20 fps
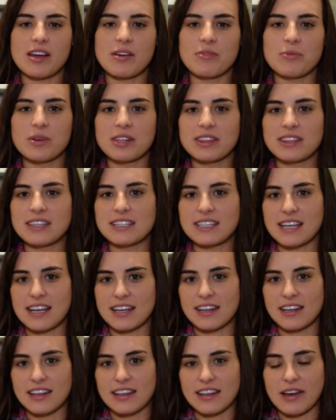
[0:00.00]
with the
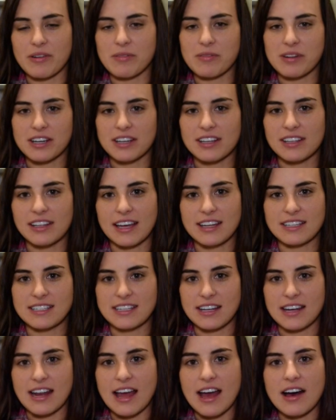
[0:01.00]
data that we're
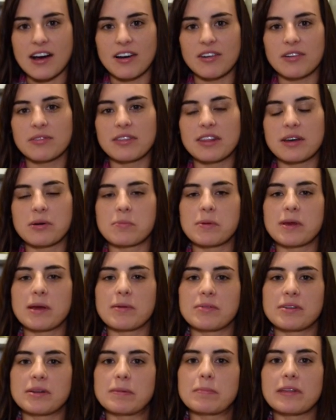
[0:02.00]
collecting now, they'll be
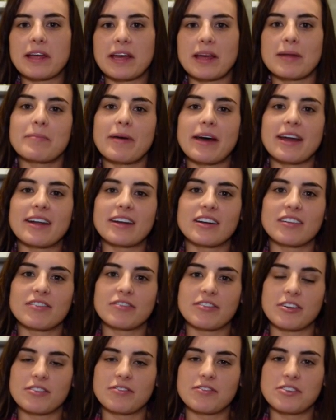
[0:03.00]
able to plan better
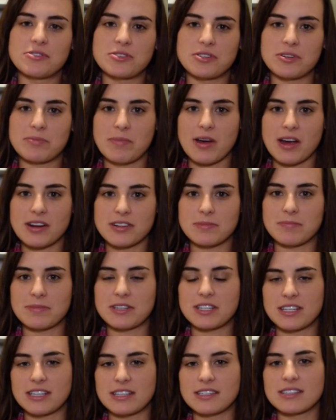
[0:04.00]
for future Mars
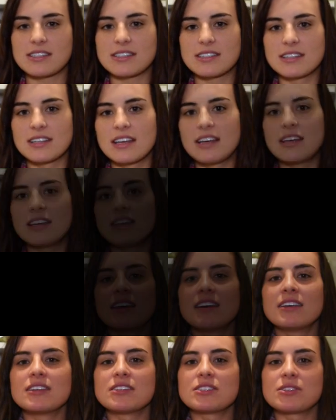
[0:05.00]
missions.
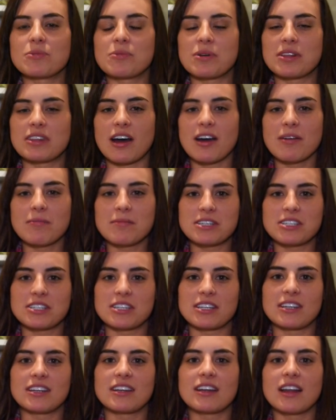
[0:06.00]
So with our
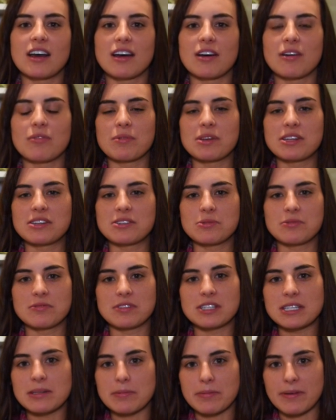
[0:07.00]
mission, uh, we do
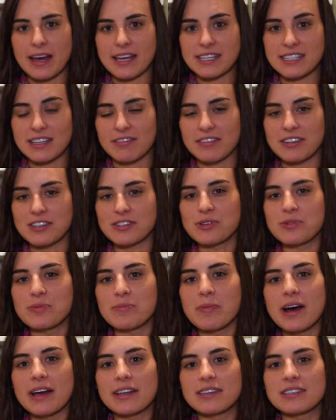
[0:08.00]
resupplies every two
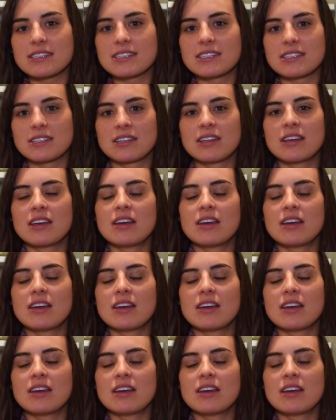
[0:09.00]
months